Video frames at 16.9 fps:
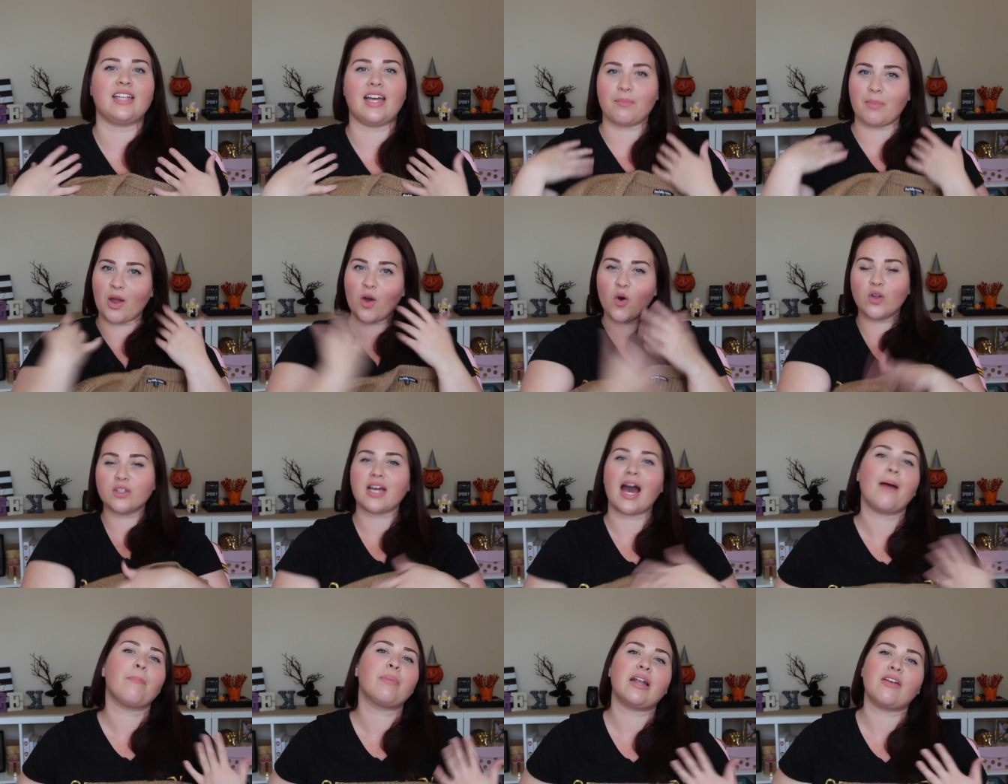Like my whole
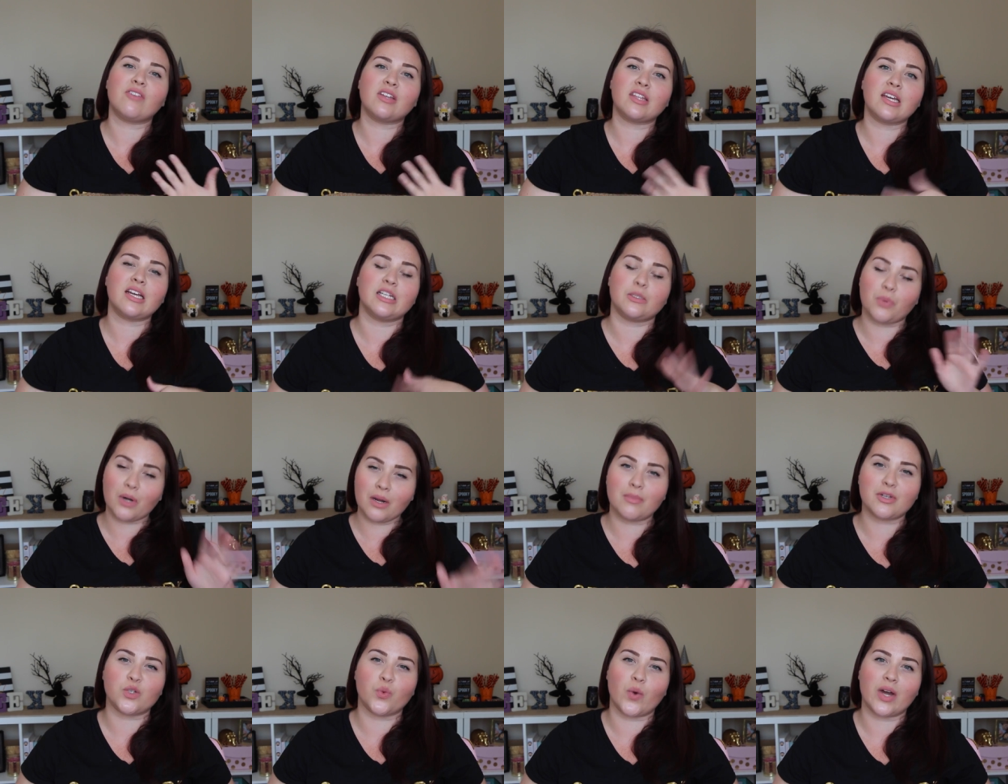top and everything is pretty
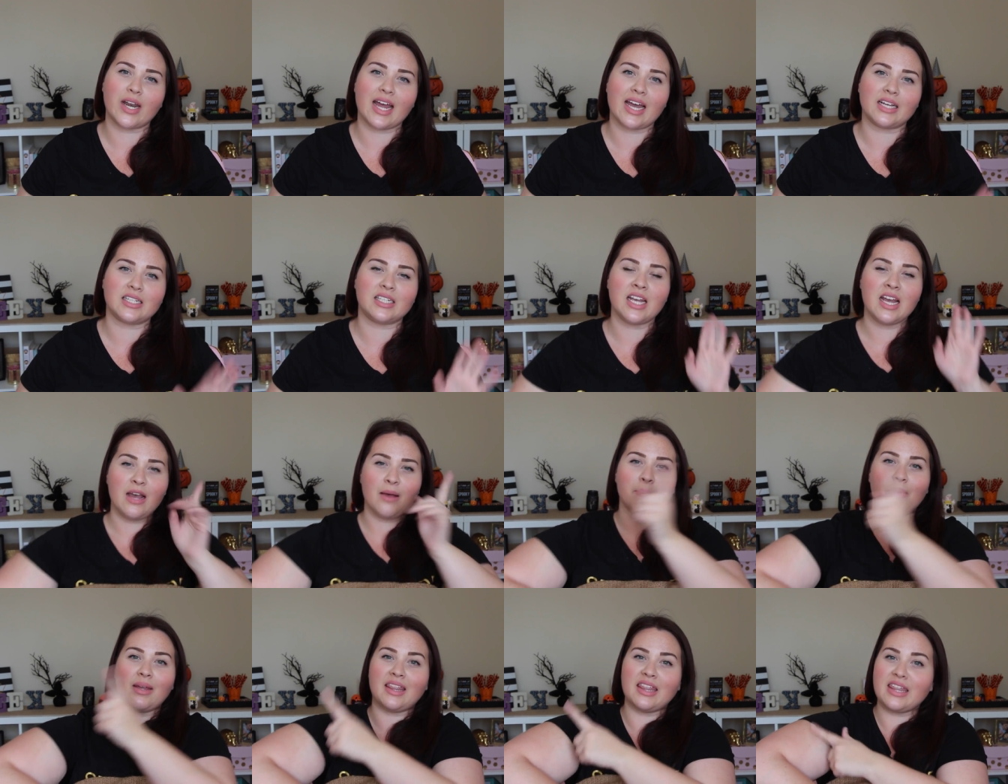much a 1X,
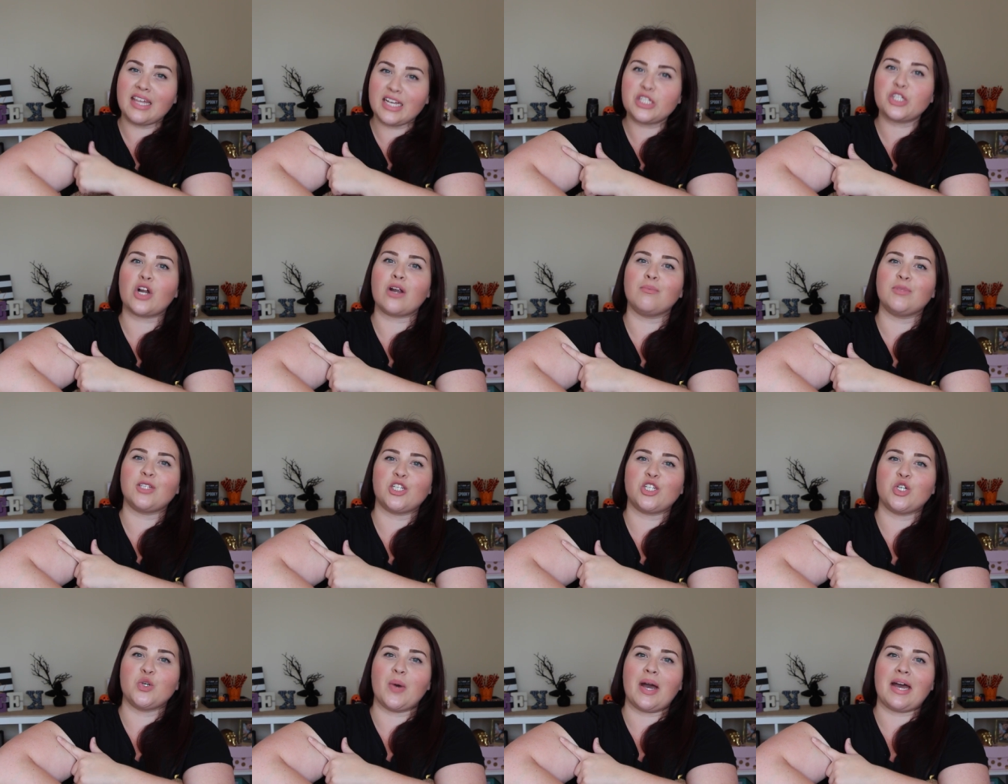but this arm is a
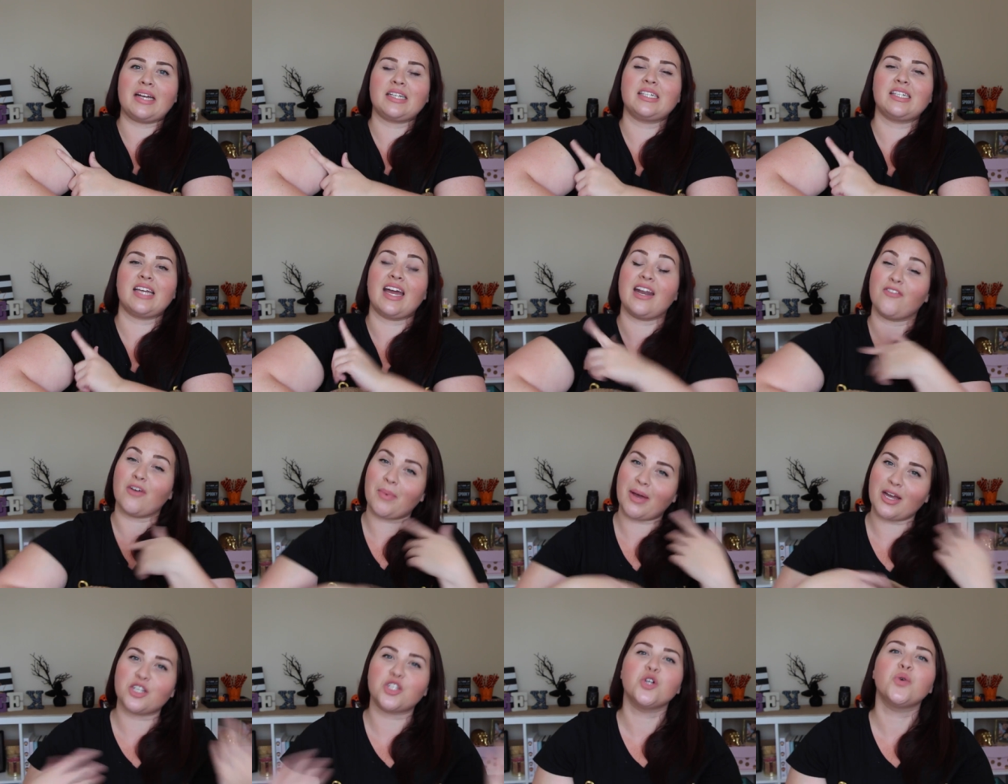2X, and if I
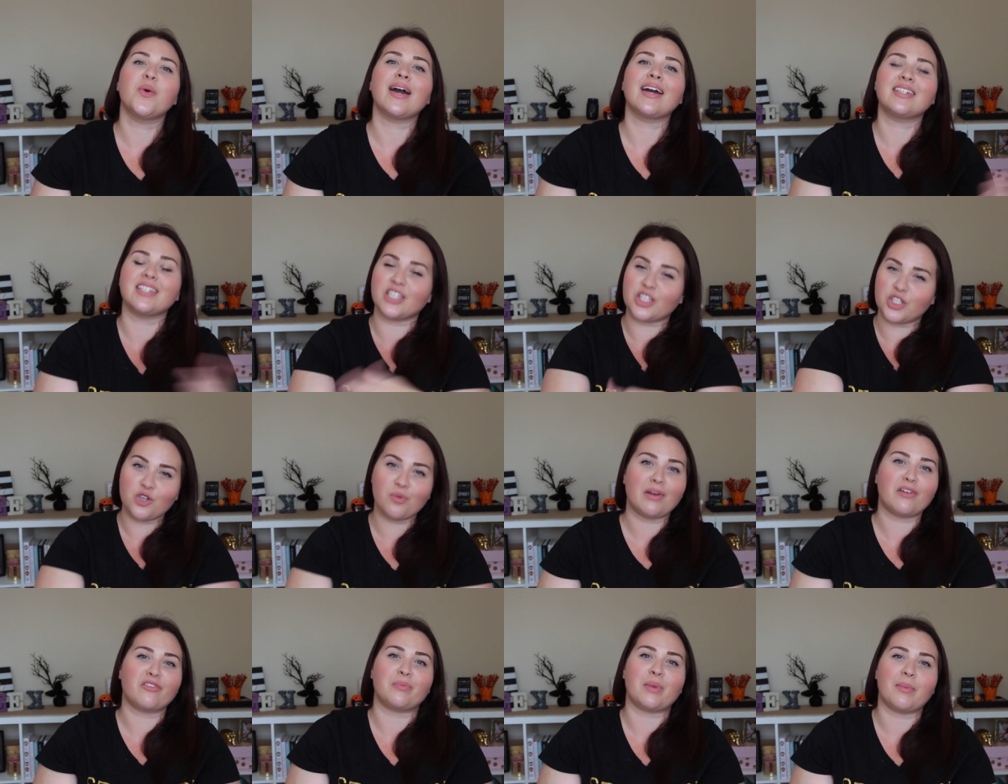buy a 2X, it's too
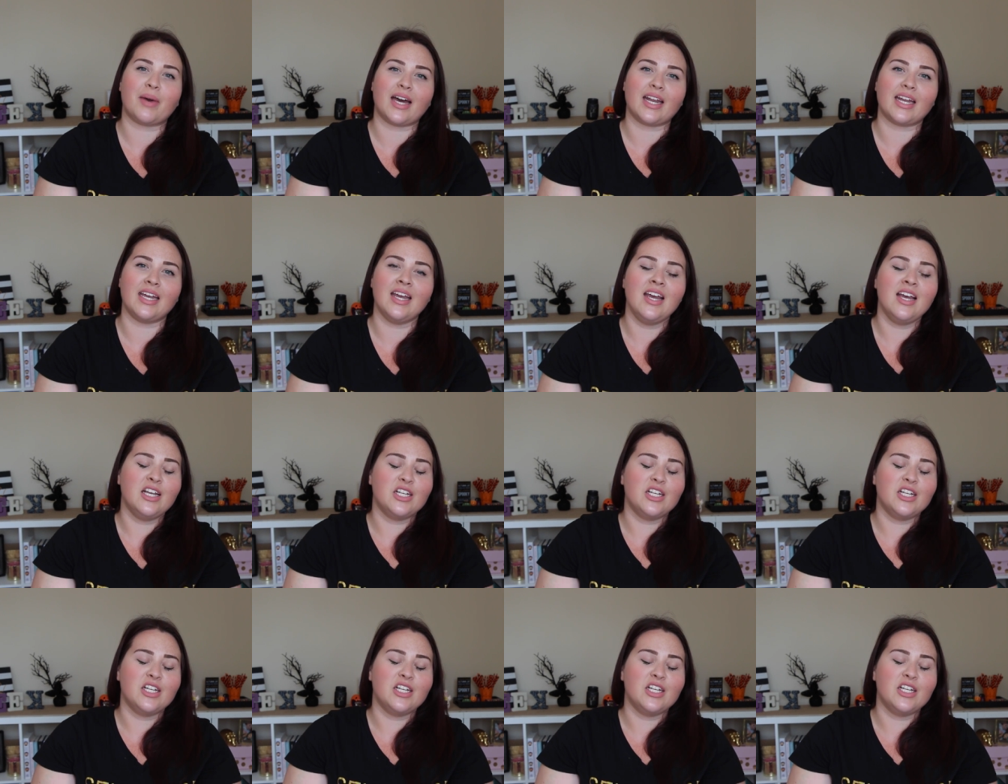big for my body.